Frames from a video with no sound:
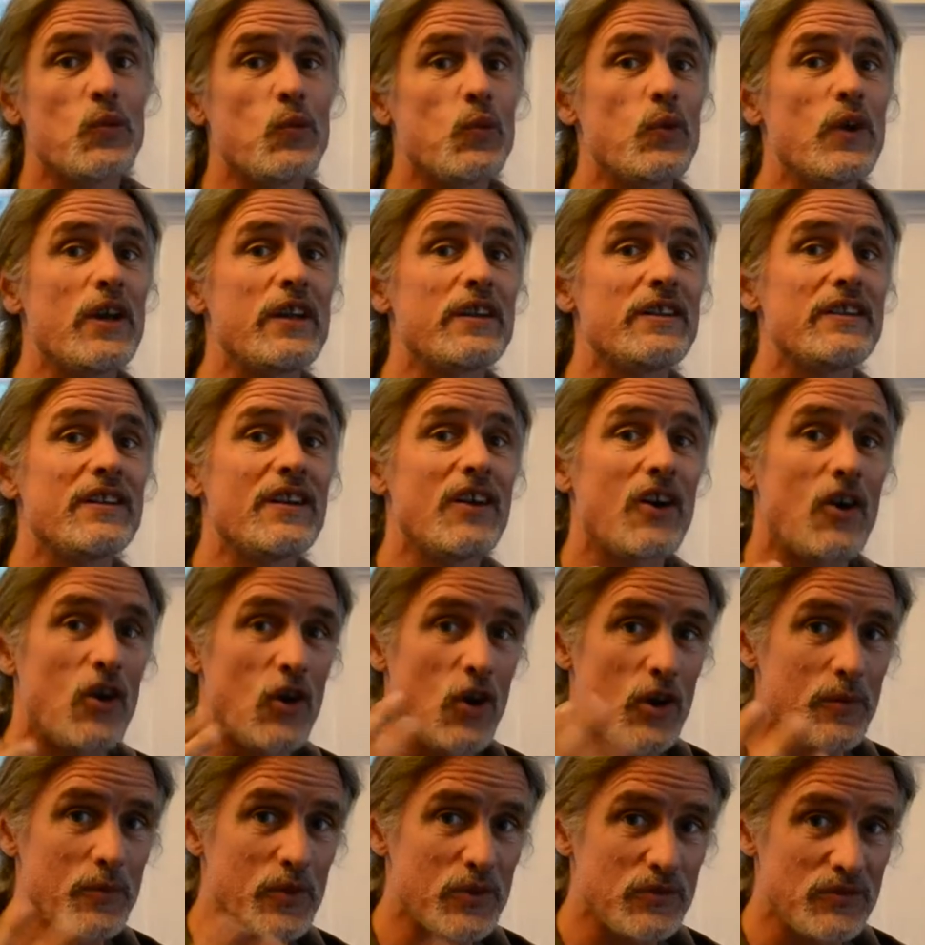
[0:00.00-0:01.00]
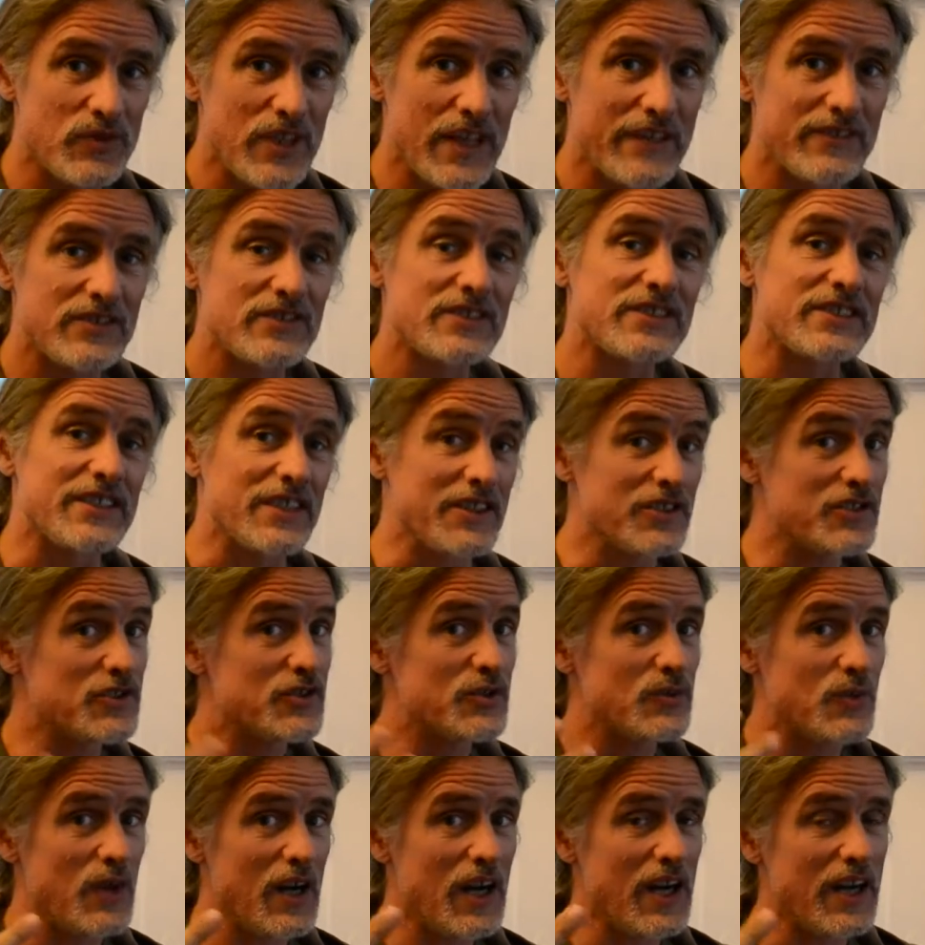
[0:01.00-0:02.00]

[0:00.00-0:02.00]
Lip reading: when hormone levels get too